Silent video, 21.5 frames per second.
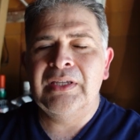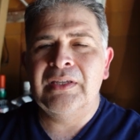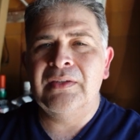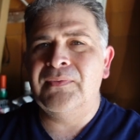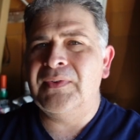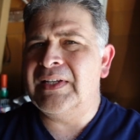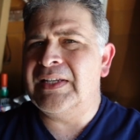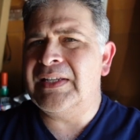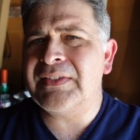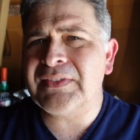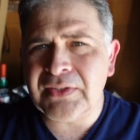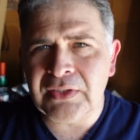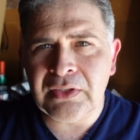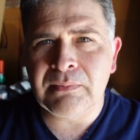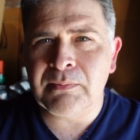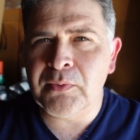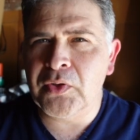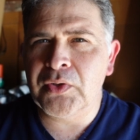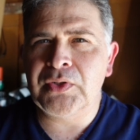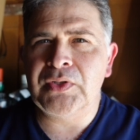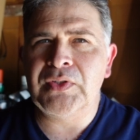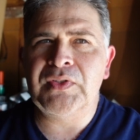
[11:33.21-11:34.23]
if it is an
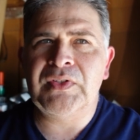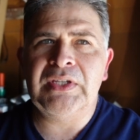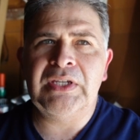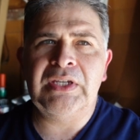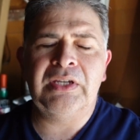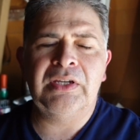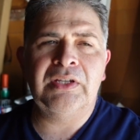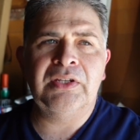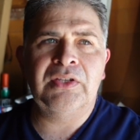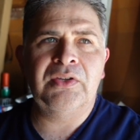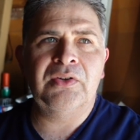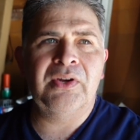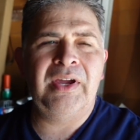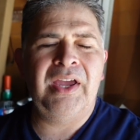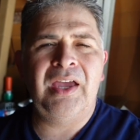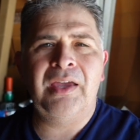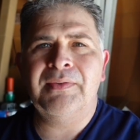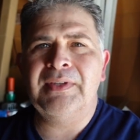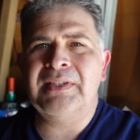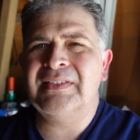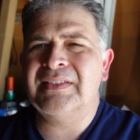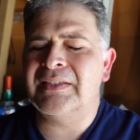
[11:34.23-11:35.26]
emergency and you're
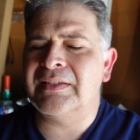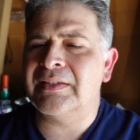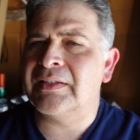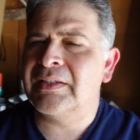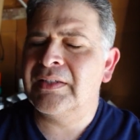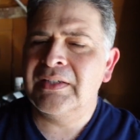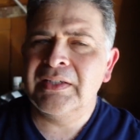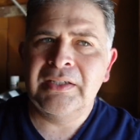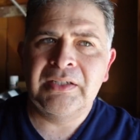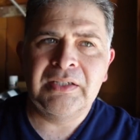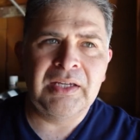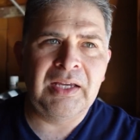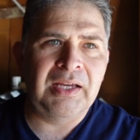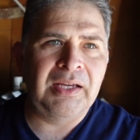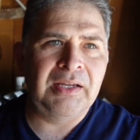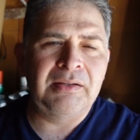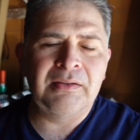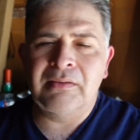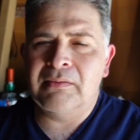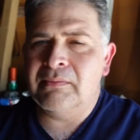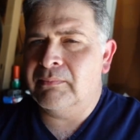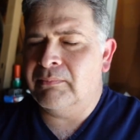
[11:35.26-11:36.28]
having to
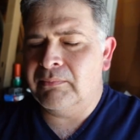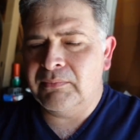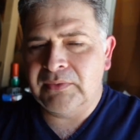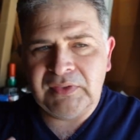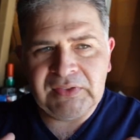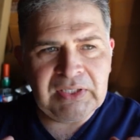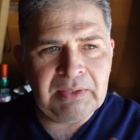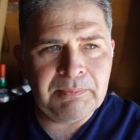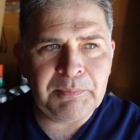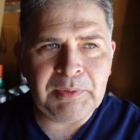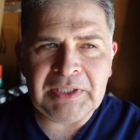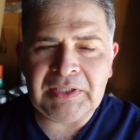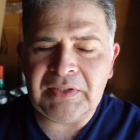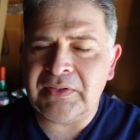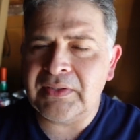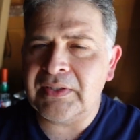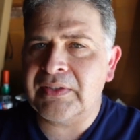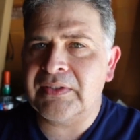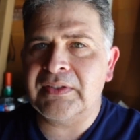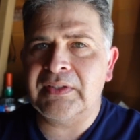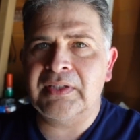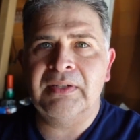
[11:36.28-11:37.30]
uh, simply
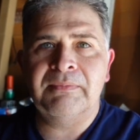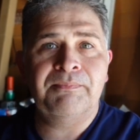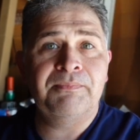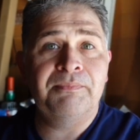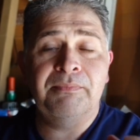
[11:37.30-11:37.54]
just